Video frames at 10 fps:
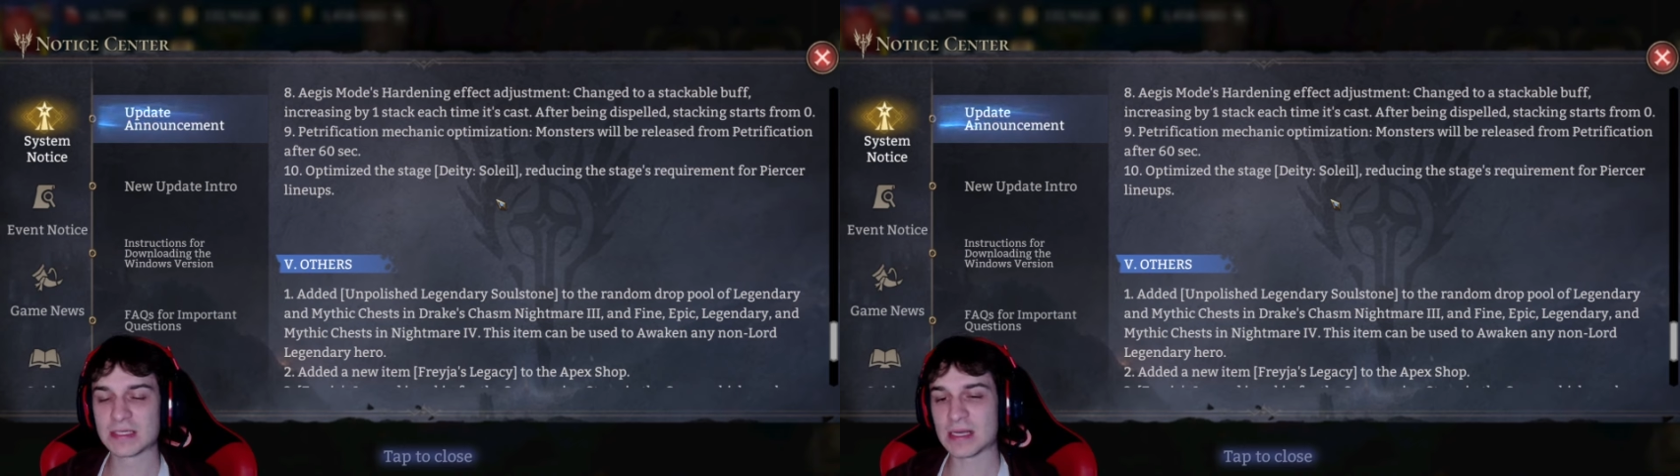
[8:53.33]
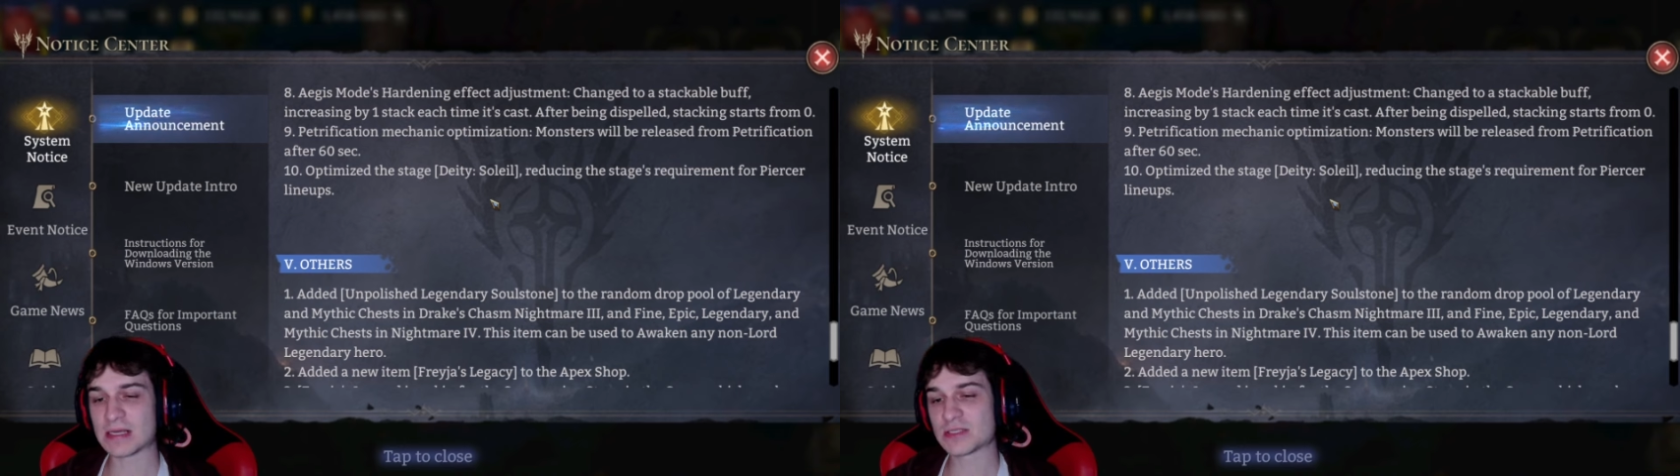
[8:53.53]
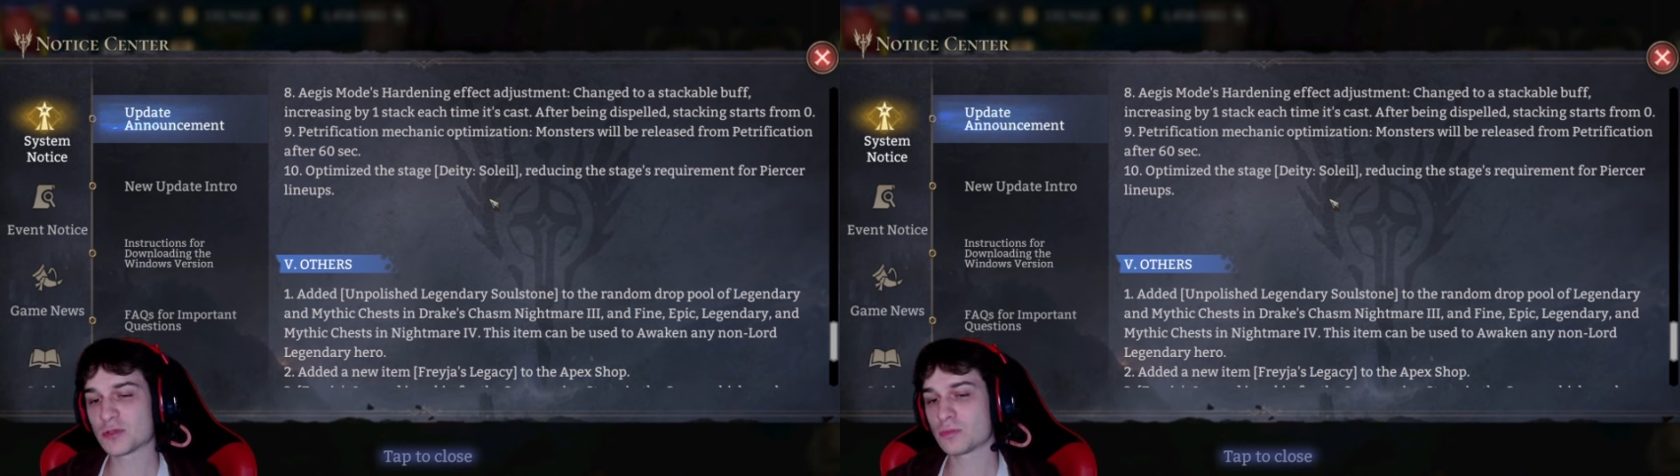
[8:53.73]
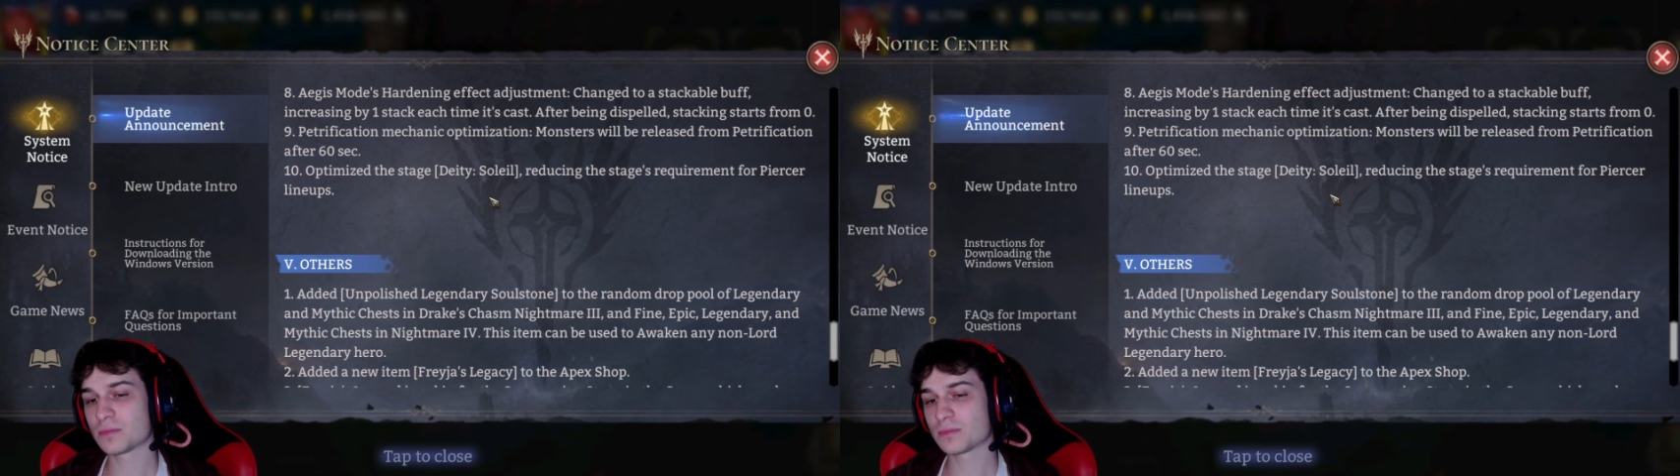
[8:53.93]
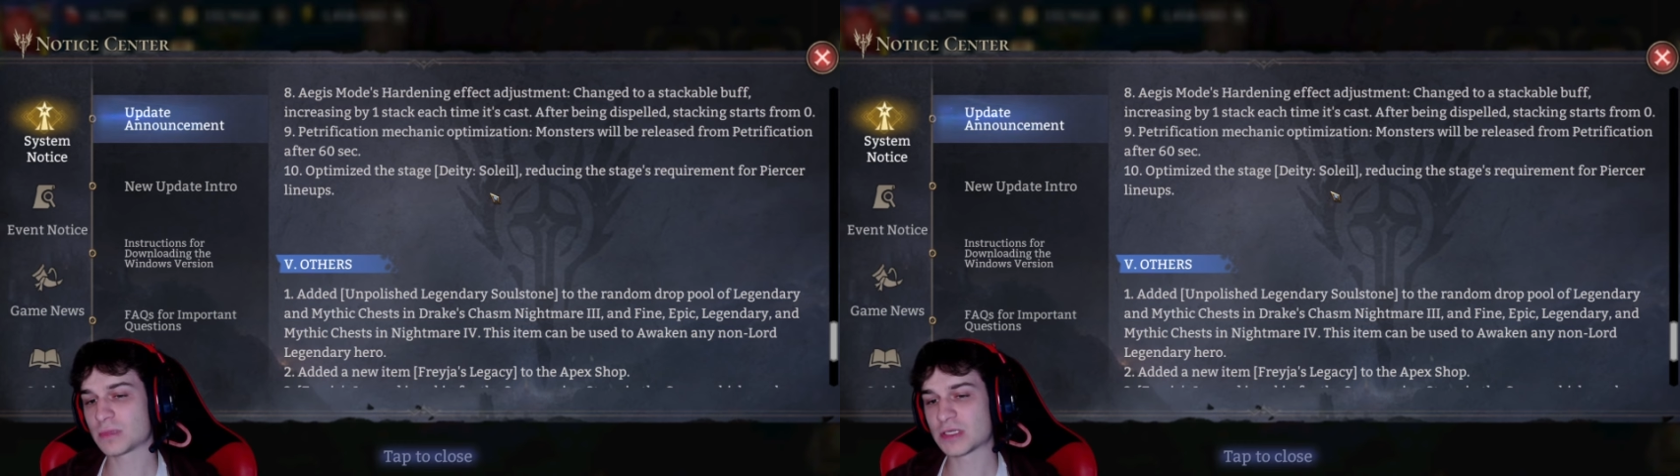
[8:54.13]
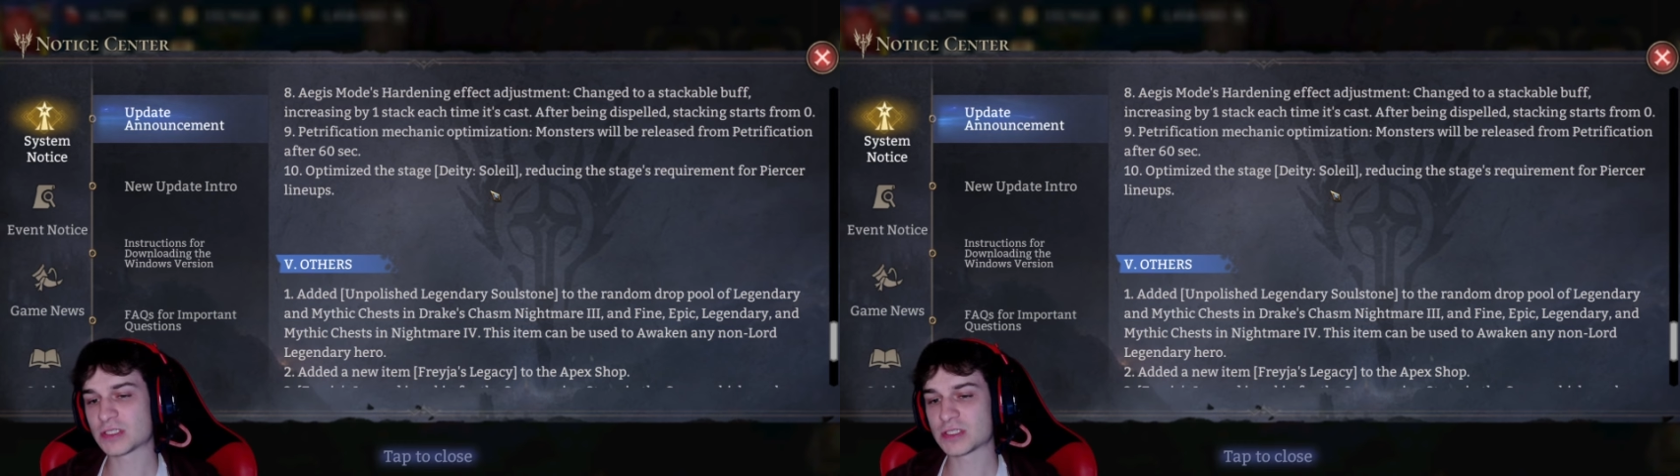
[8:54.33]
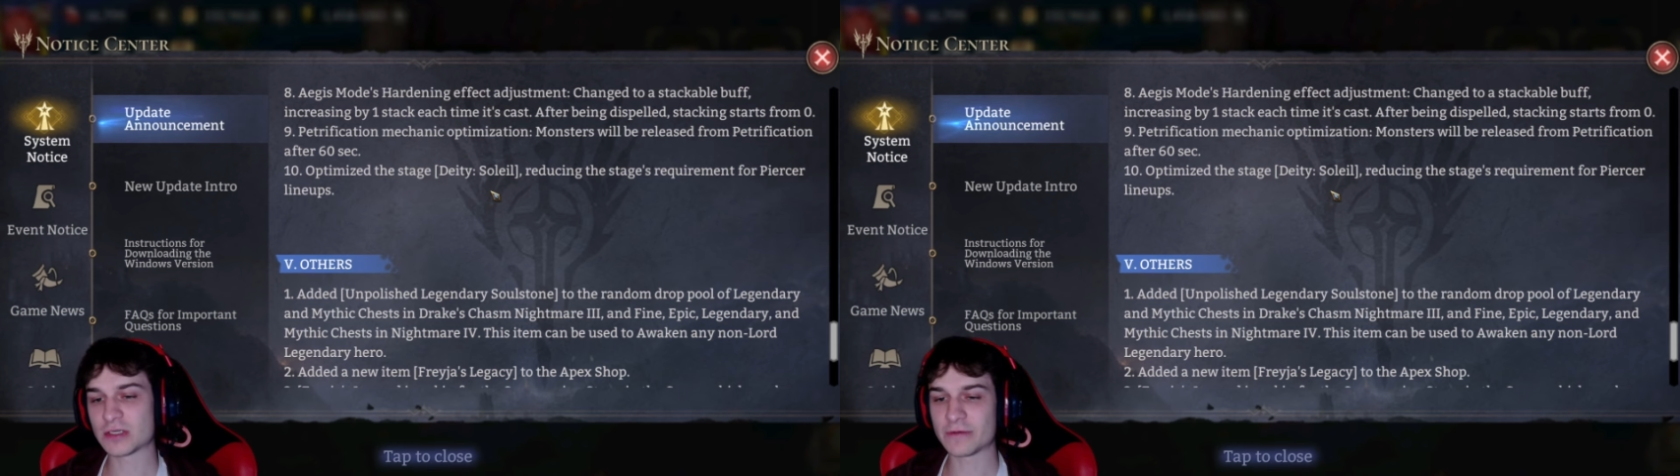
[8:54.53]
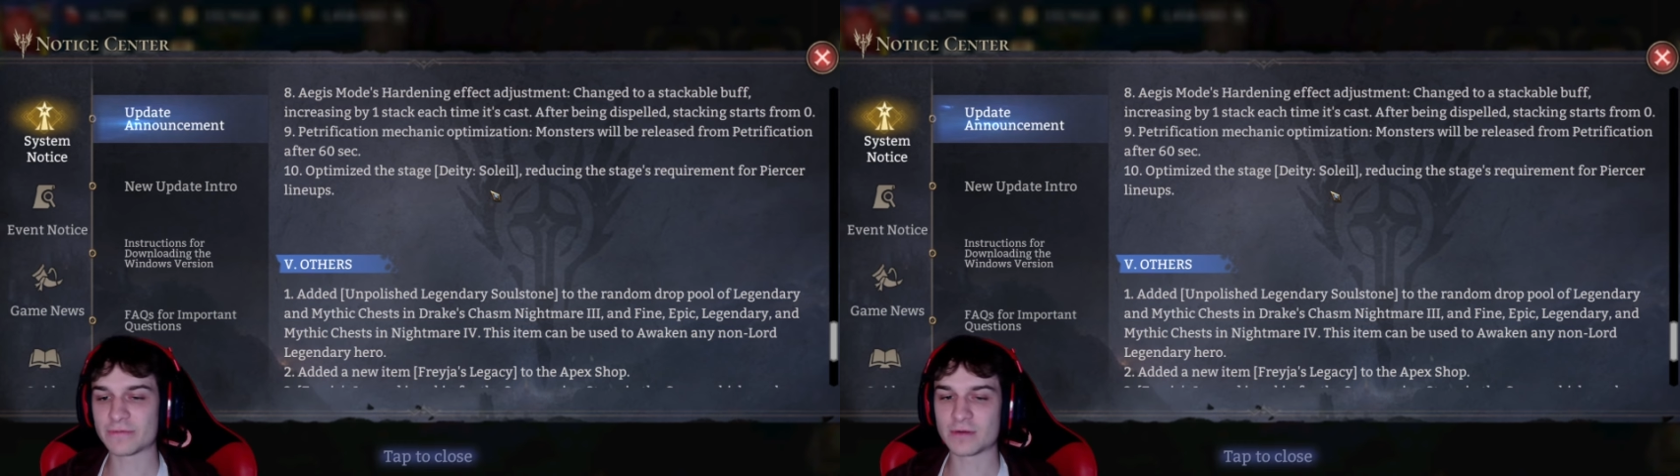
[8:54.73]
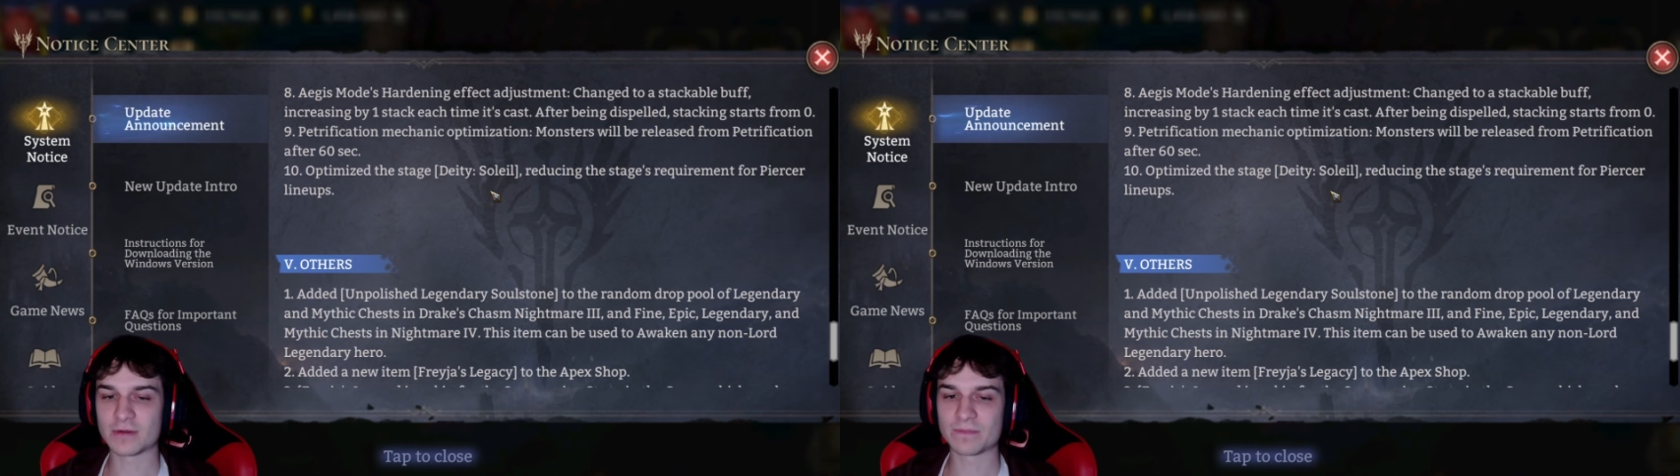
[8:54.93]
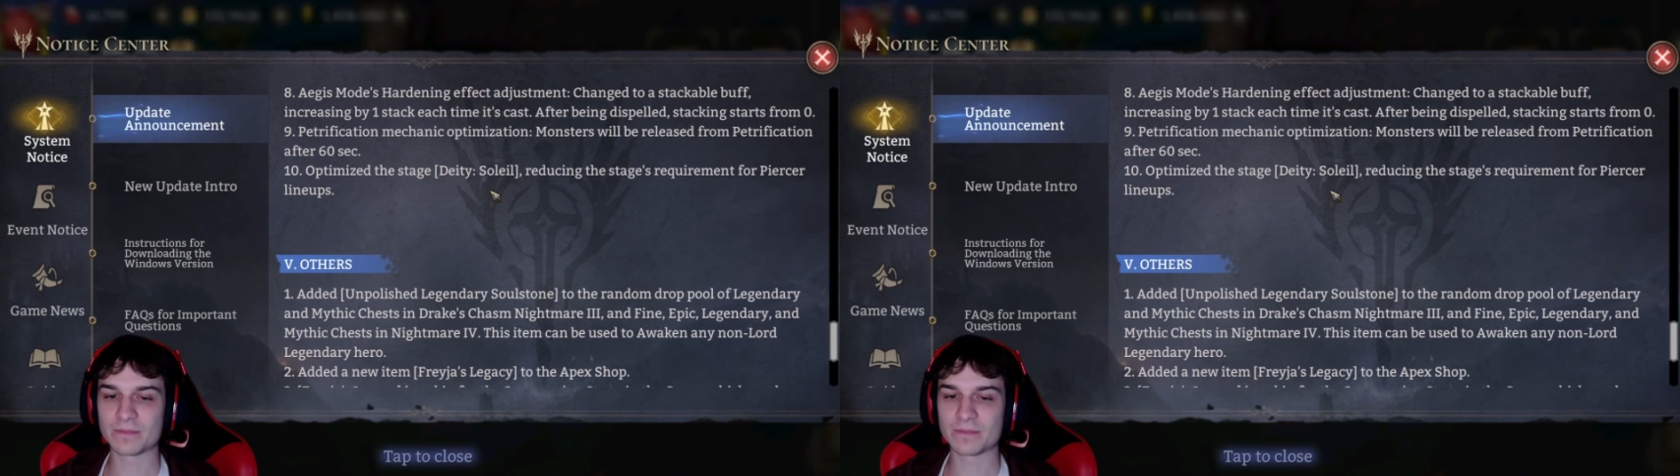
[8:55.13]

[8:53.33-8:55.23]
I assume they just nerfed her